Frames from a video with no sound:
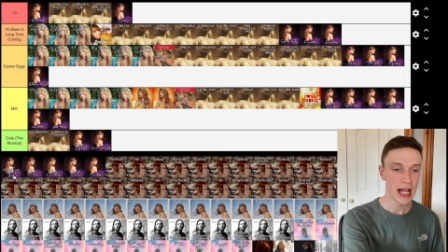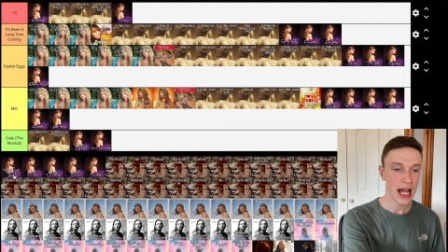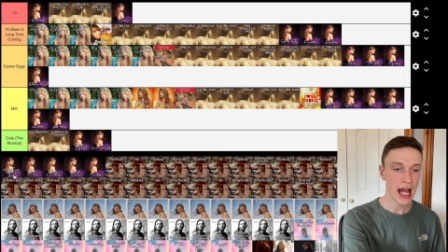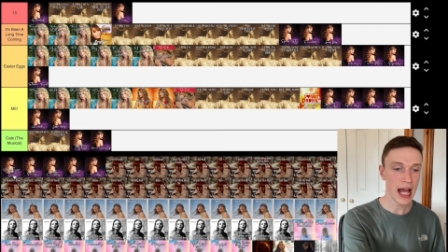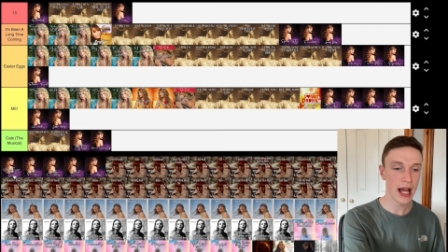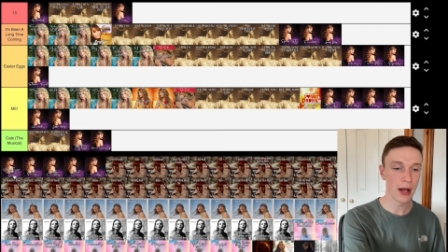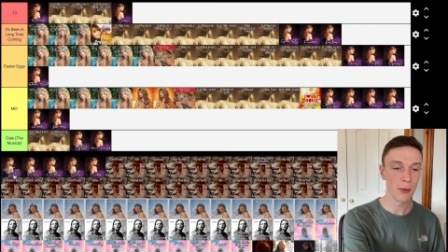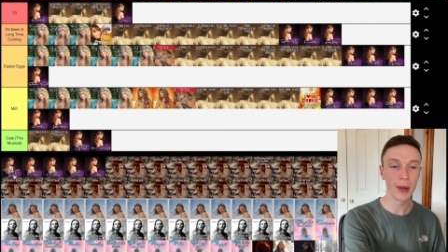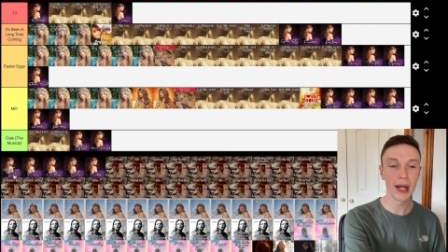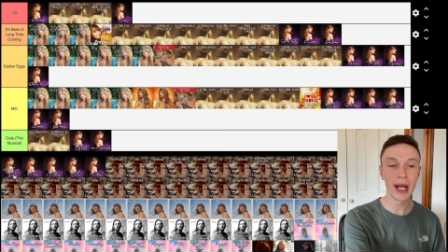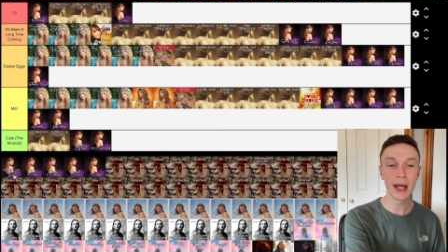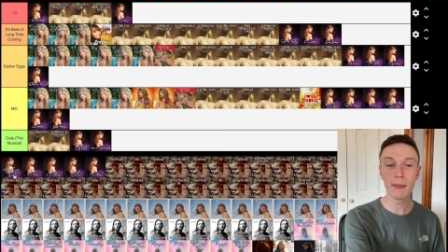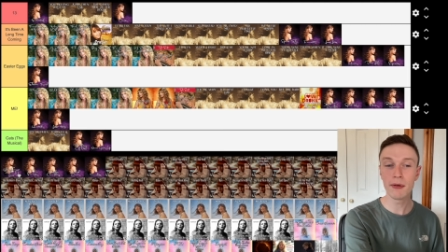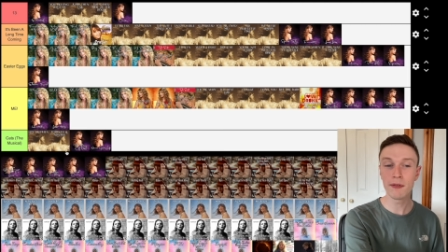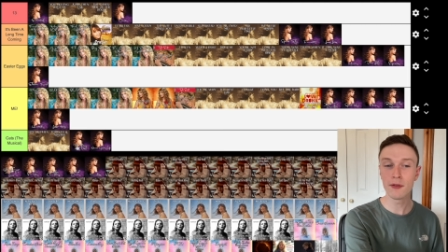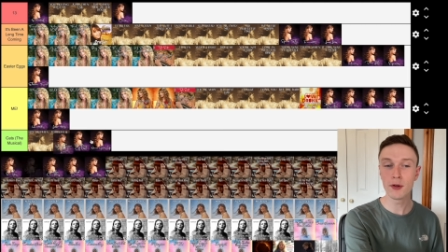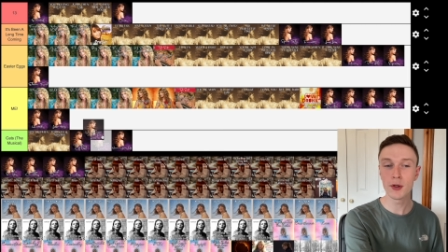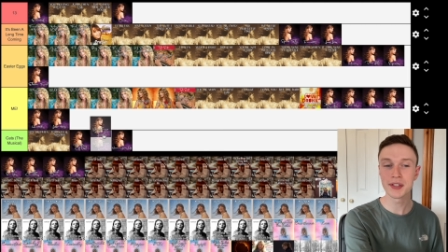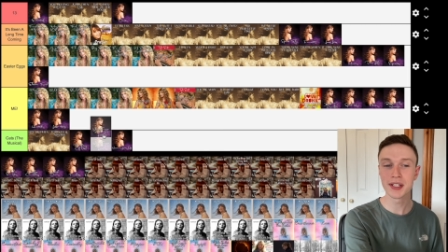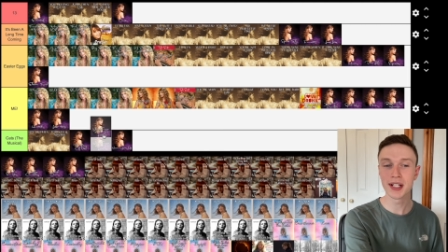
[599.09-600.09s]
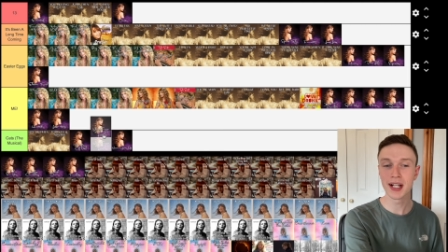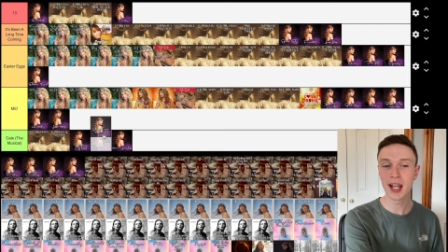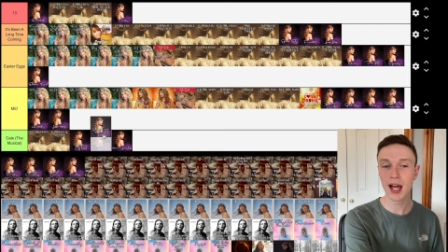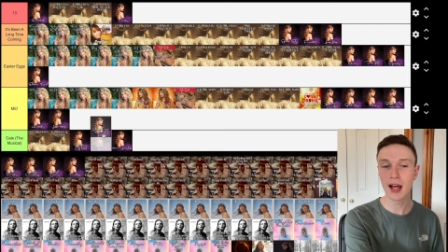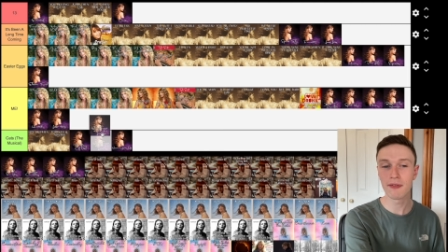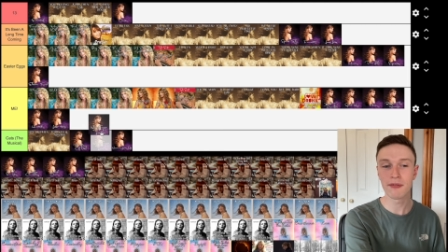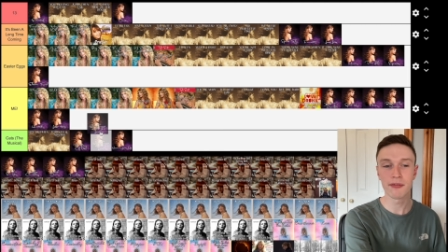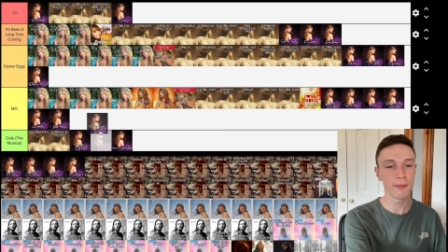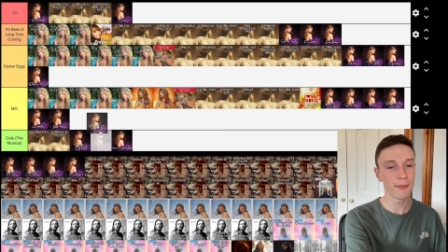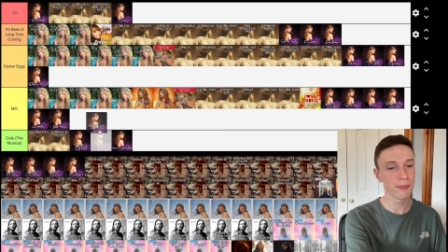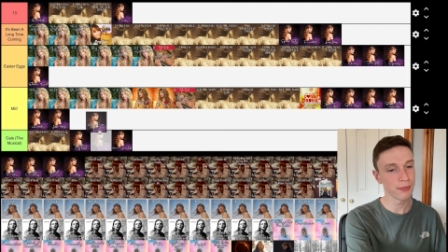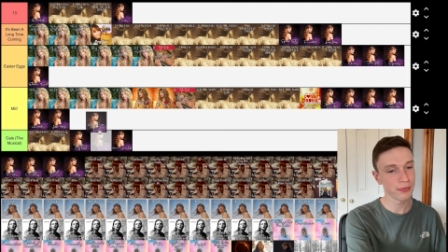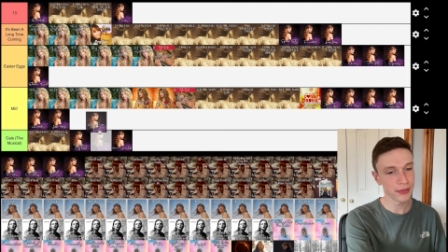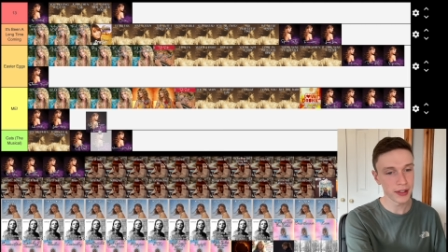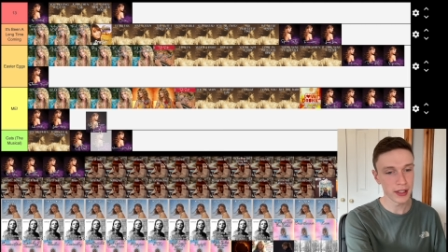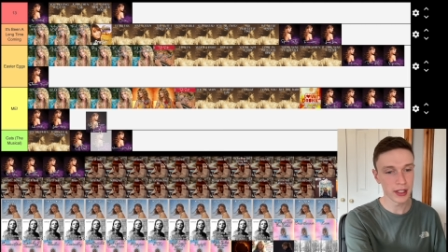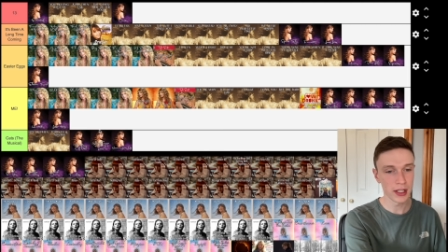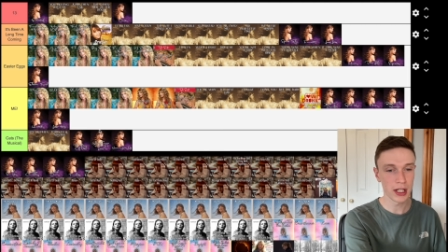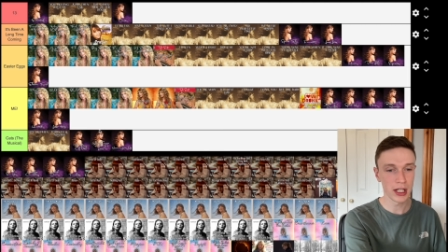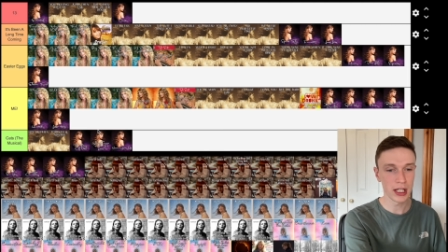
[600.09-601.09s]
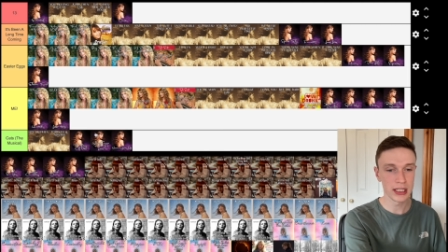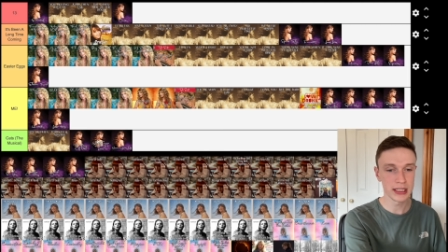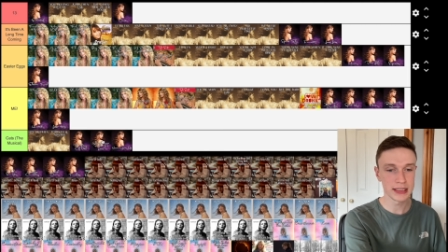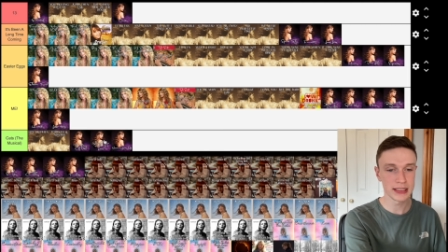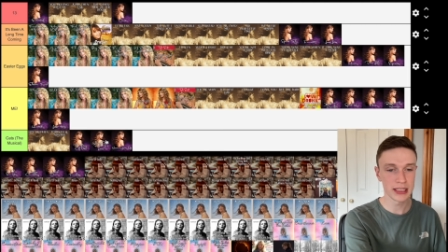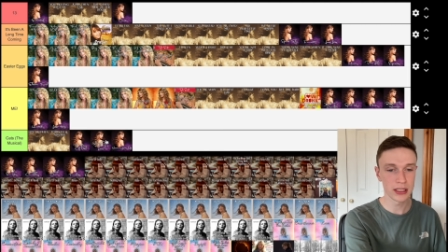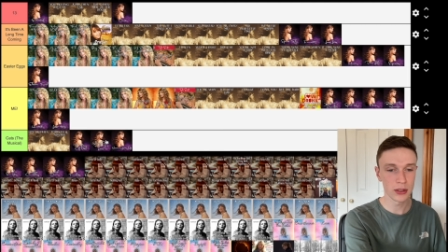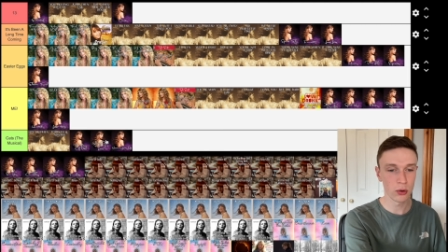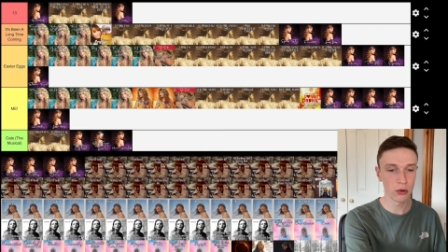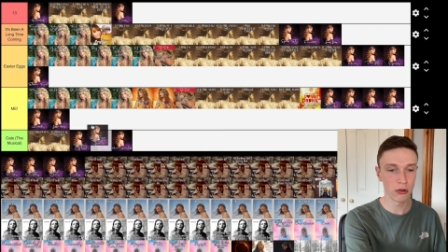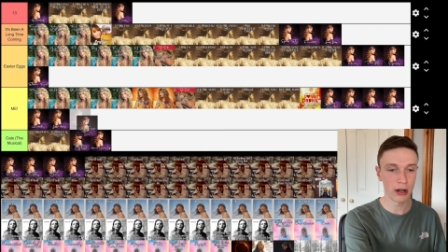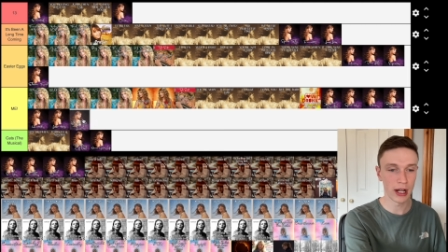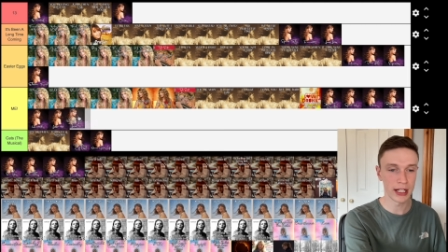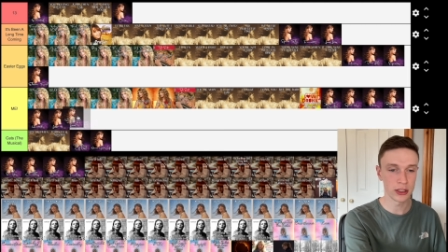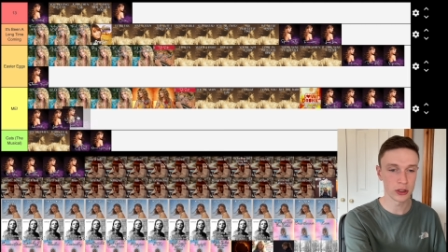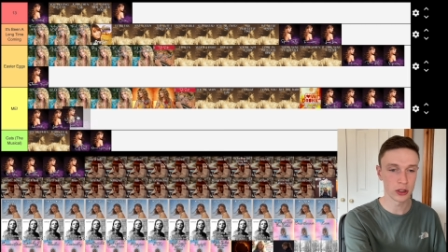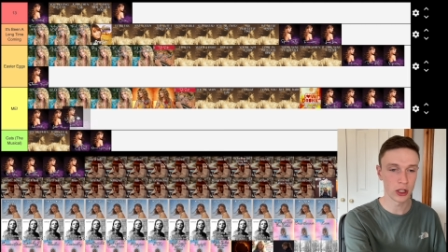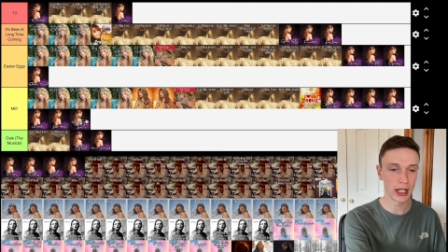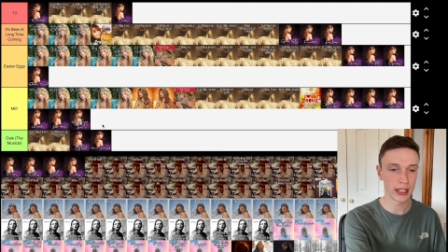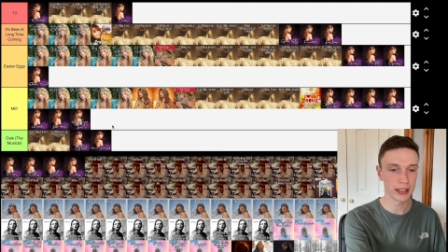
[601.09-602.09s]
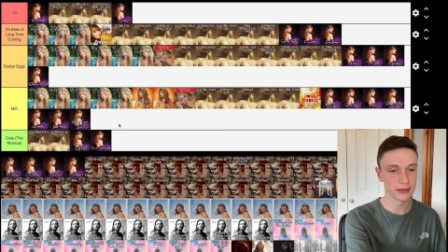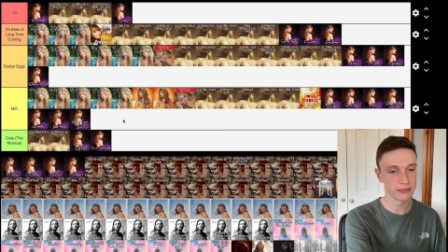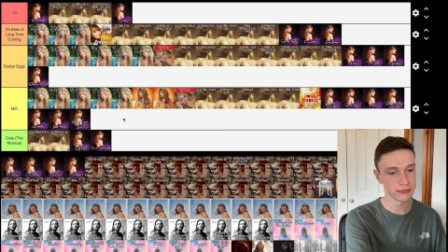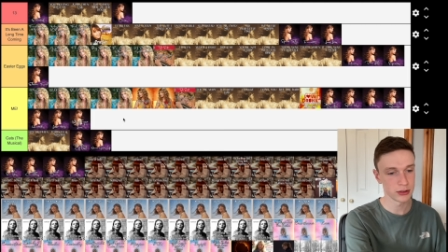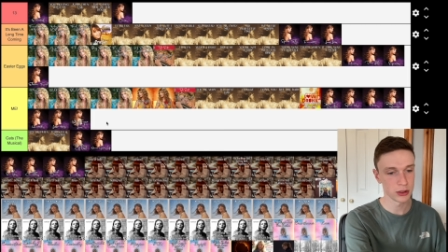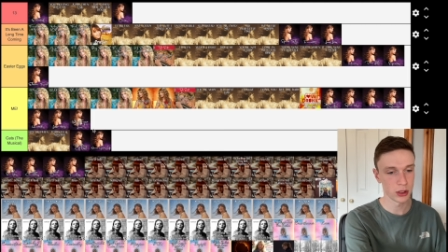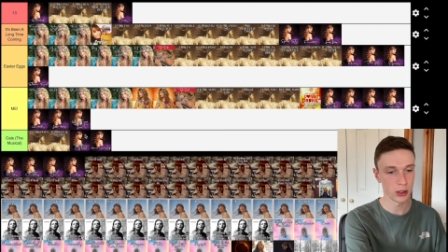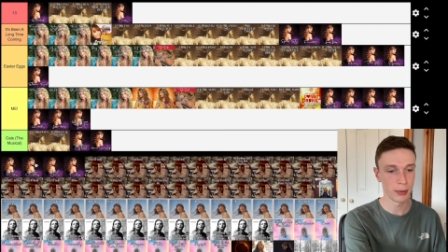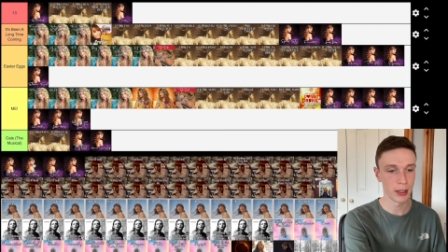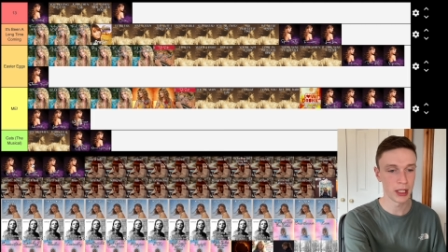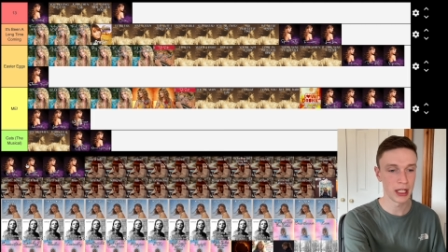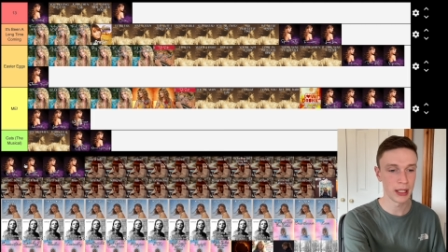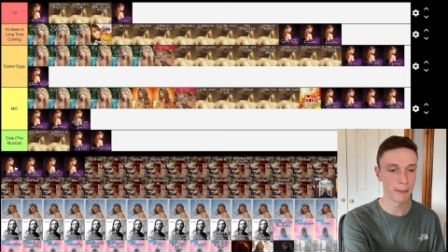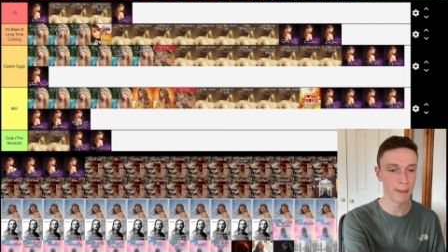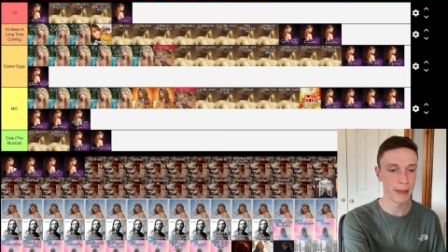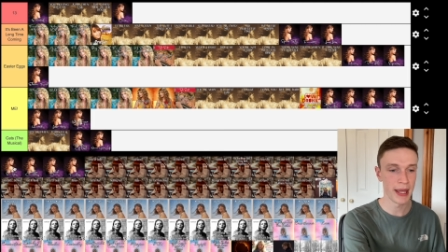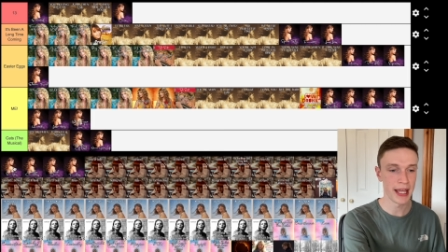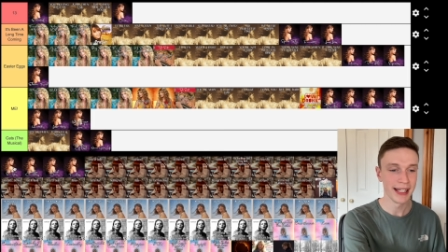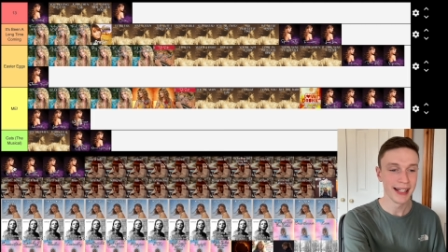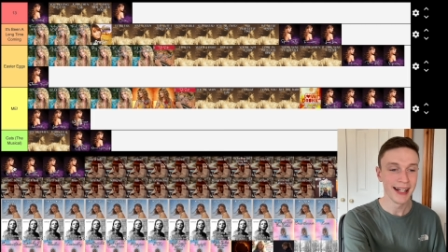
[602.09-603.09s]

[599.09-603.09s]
Uh, when Emma Falls in Love, it's an alright track, so I'll put it in me.